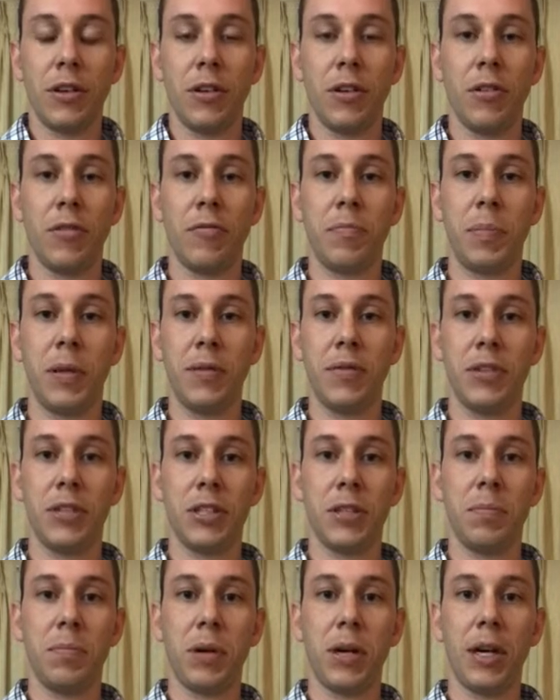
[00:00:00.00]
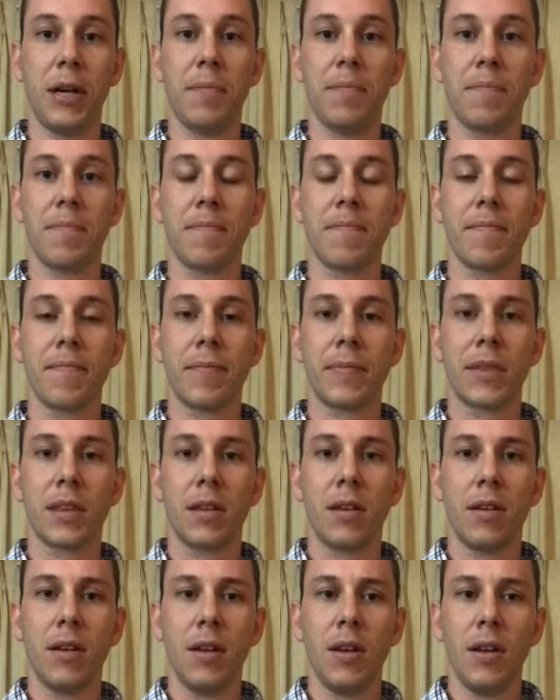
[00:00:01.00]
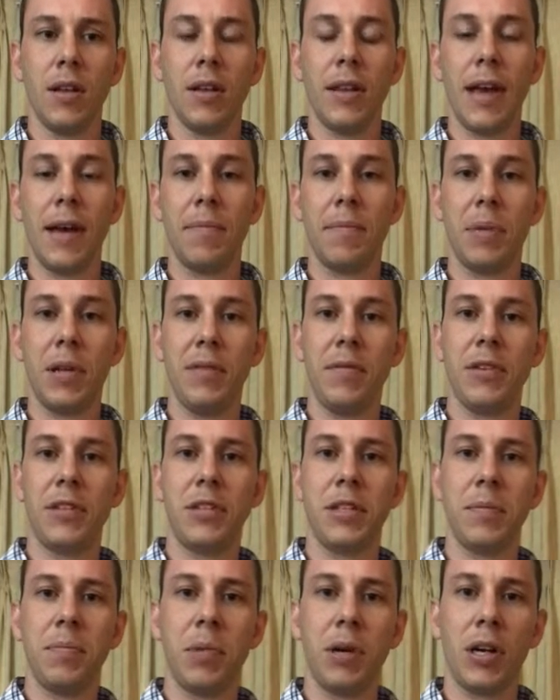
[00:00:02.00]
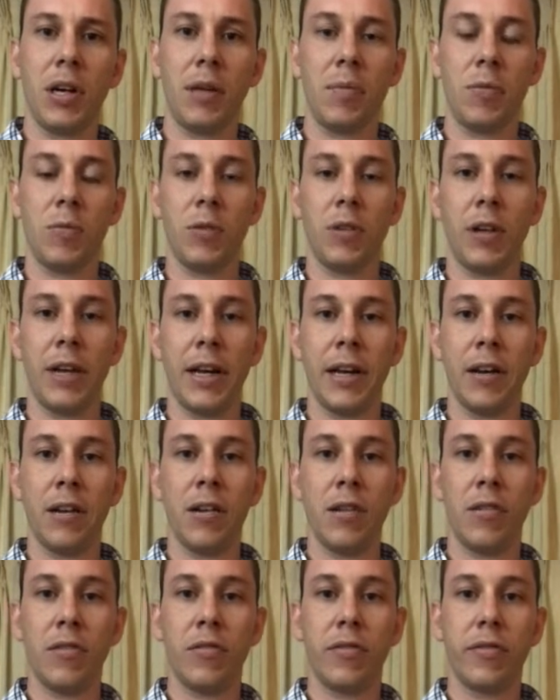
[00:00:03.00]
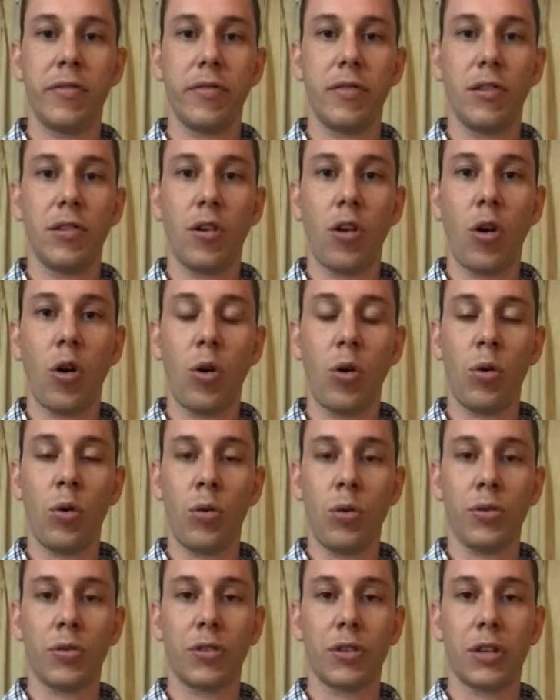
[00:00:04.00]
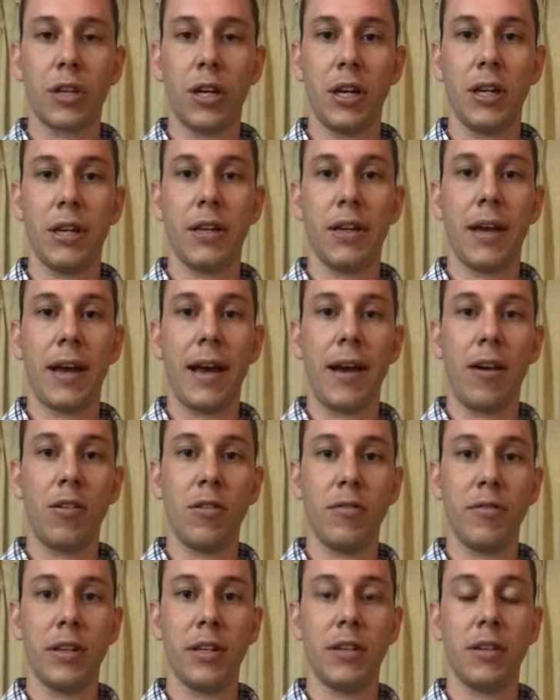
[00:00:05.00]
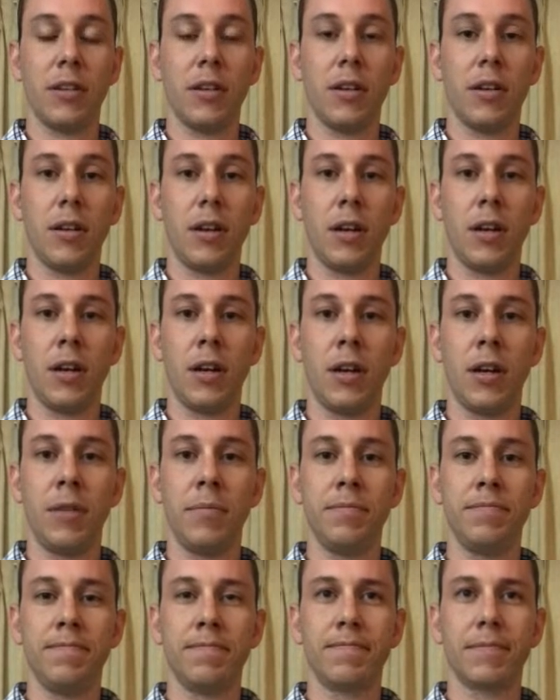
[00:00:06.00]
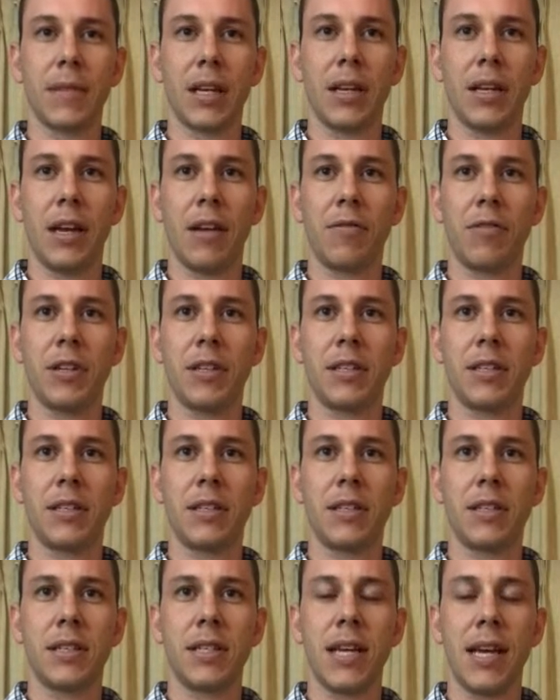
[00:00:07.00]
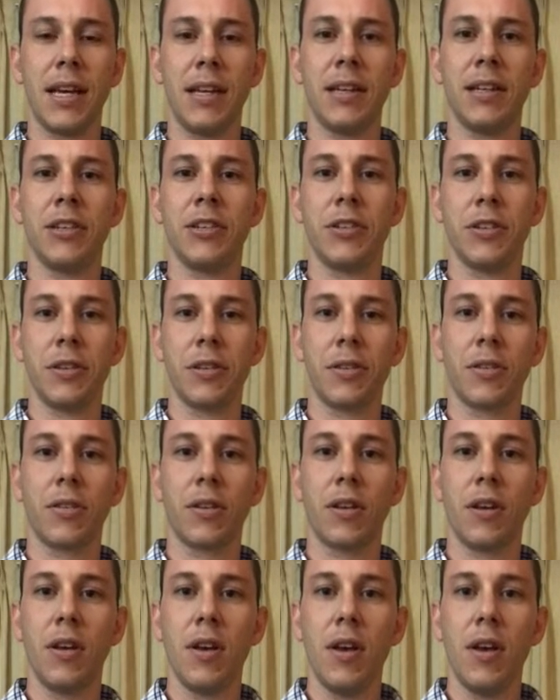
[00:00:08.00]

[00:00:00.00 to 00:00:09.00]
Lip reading: of PVC pipe. That PVC pipe will have holes cut out of it every 10 inches,